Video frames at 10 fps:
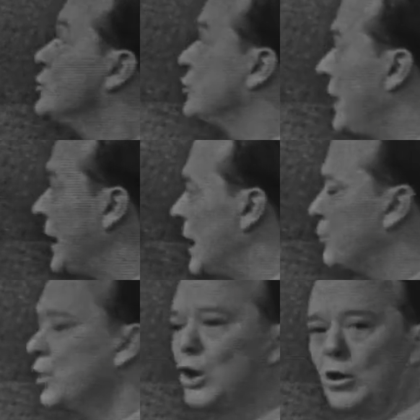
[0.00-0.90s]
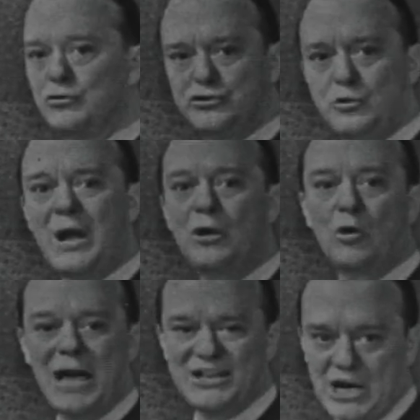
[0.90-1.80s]
So they get pretty close to Wei Liu
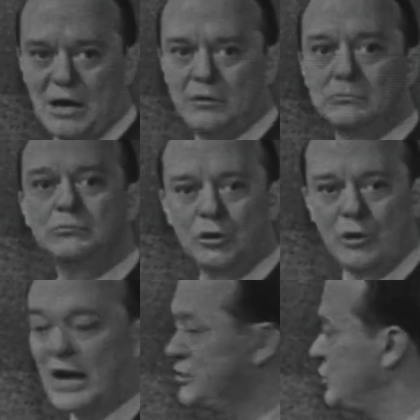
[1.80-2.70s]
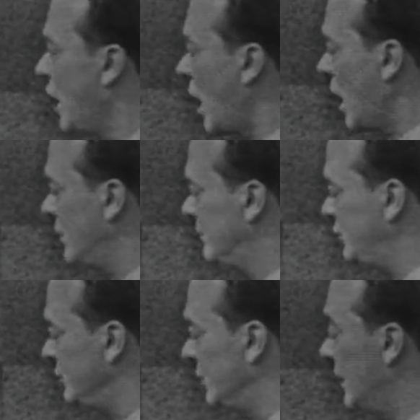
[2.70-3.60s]
Lai Cha, Will Rogers, R, Jr.